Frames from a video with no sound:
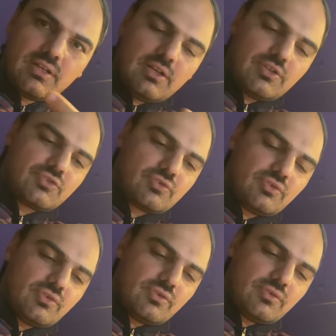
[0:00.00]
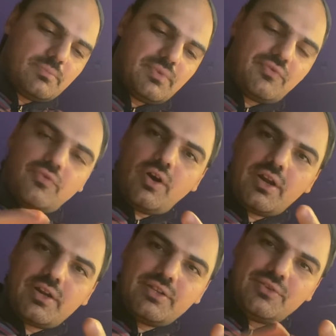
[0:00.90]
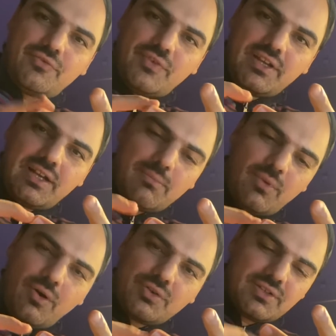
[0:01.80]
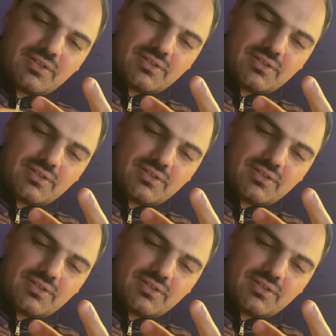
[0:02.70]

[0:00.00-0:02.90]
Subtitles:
So before you think about